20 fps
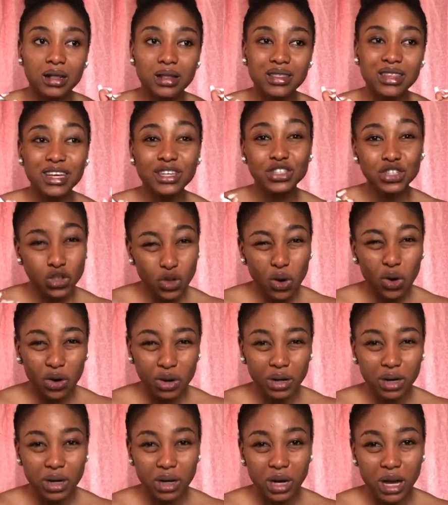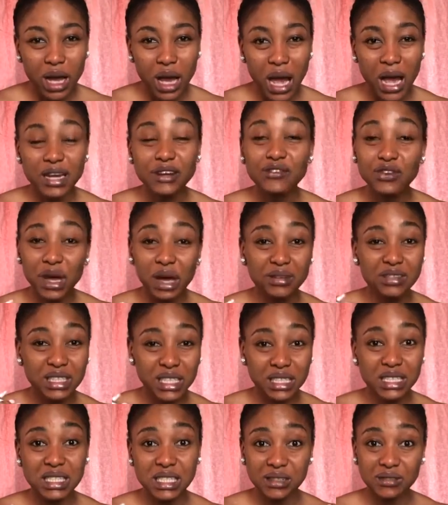They're strong. And if you have
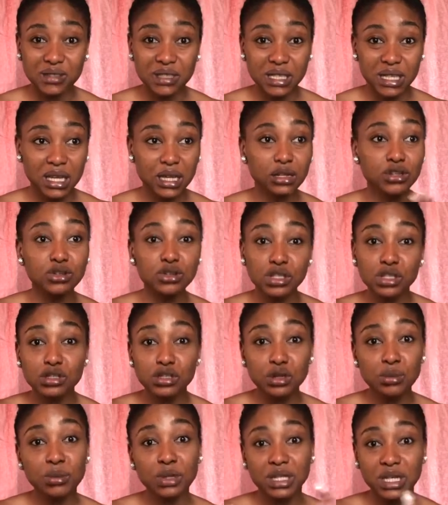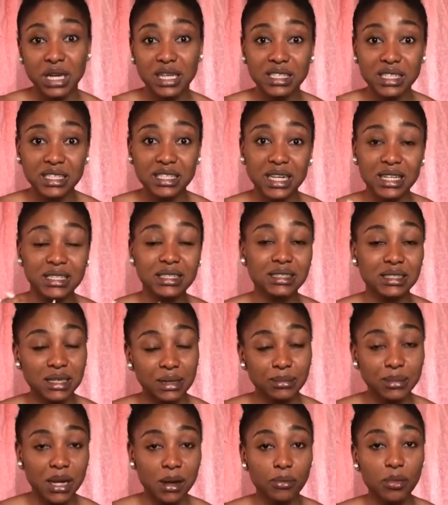sensitive skin, using too much acids at the
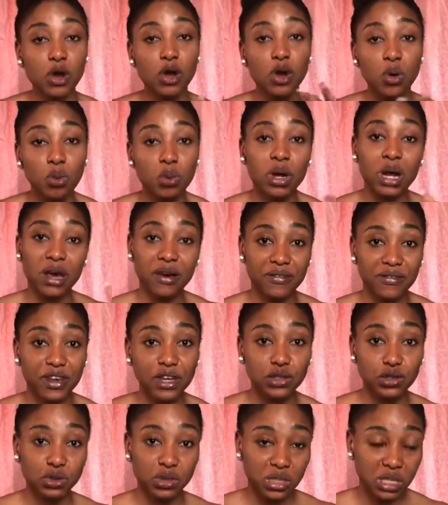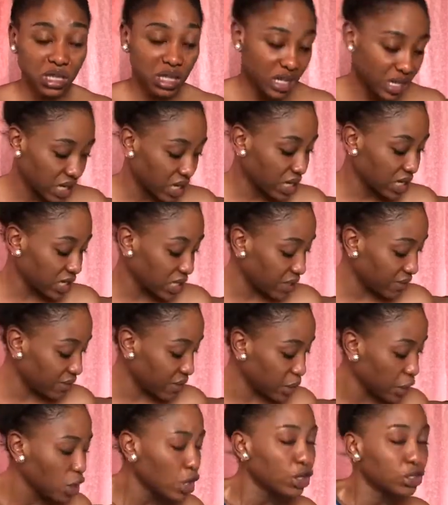same time will affect your skin
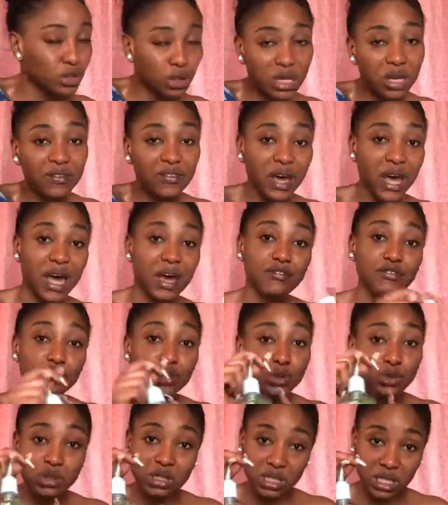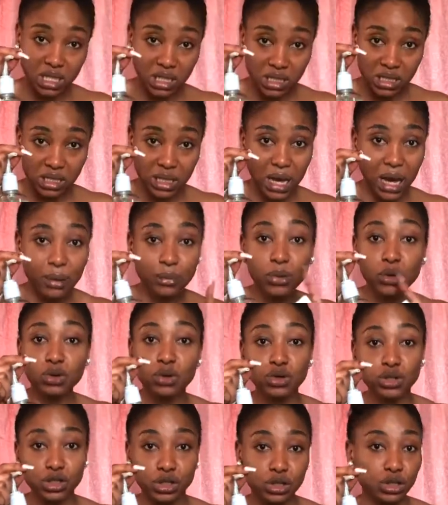negatively. So if I have used this, I'm not
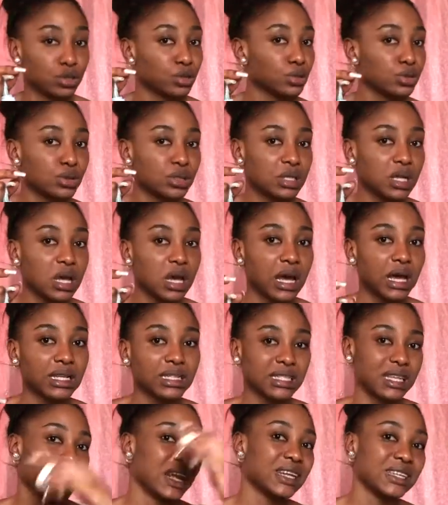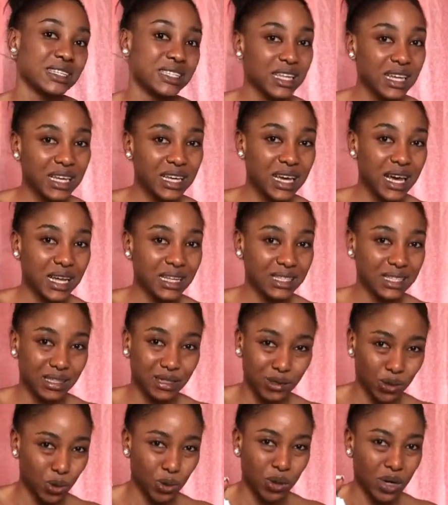going to use salicylic
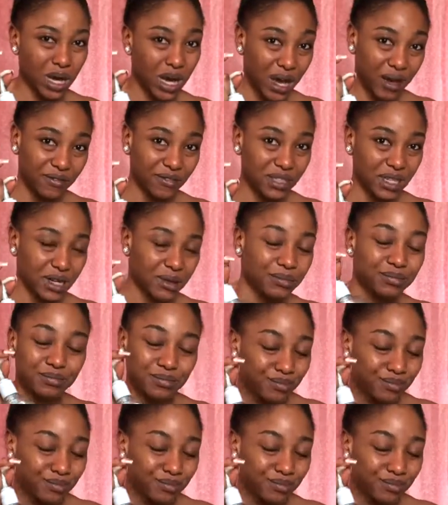acid toner after.